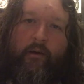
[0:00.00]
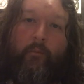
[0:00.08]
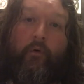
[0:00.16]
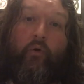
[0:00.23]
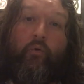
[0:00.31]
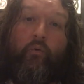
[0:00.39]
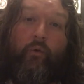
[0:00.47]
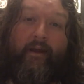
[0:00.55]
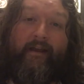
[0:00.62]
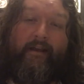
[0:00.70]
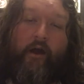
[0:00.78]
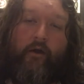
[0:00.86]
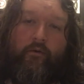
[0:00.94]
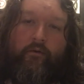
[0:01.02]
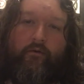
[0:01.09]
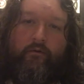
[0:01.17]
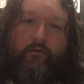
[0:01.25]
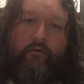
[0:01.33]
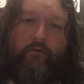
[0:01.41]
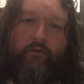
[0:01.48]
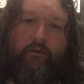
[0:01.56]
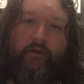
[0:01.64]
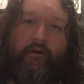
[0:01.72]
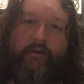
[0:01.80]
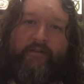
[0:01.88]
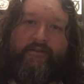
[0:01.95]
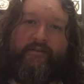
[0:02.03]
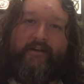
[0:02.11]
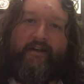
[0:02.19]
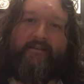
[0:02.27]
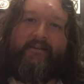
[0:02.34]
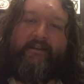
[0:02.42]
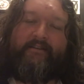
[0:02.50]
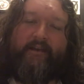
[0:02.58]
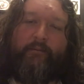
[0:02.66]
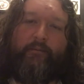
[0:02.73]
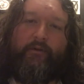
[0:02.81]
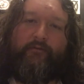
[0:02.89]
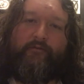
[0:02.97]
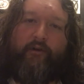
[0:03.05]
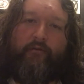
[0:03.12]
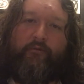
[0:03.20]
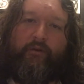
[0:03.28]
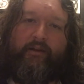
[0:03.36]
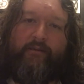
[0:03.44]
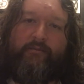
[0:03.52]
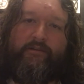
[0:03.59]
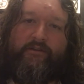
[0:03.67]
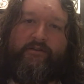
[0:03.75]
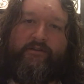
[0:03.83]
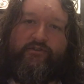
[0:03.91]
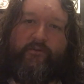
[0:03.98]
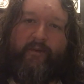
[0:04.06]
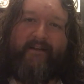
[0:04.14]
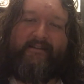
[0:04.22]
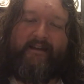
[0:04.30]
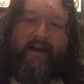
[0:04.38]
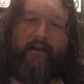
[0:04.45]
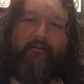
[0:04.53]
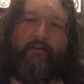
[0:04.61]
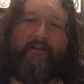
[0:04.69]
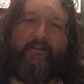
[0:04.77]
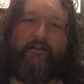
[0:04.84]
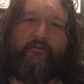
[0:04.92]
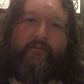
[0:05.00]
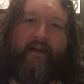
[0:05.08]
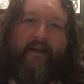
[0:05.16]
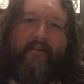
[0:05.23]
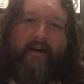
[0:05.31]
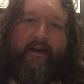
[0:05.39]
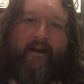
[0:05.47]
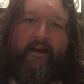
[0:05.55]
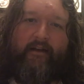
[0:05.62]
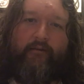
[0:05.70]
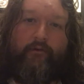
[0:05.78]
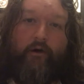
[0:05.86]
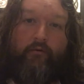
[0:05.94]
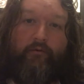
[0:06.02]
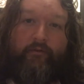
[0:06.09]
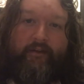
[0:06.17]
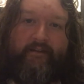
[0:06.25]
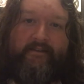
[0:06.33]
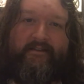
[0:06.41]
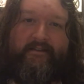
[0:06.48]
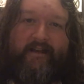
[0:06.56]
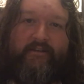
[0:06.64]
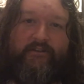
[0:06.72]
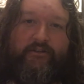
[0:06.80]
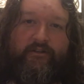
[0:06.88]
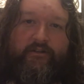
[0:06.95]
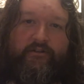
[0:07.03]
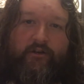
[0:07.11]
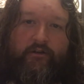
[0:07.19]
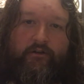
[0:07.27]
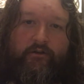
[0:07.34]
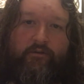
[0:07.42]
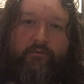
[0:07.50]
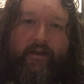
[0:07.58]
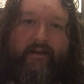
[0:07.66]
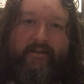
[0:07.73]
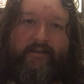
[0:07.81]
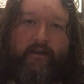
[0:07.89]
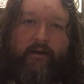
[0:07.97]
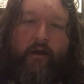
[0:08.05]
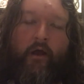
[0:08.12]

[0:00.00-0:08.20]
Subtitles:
But we know. So that's an example of Williams using dramatic irony to create that kind of conflict and tension that's going to come later.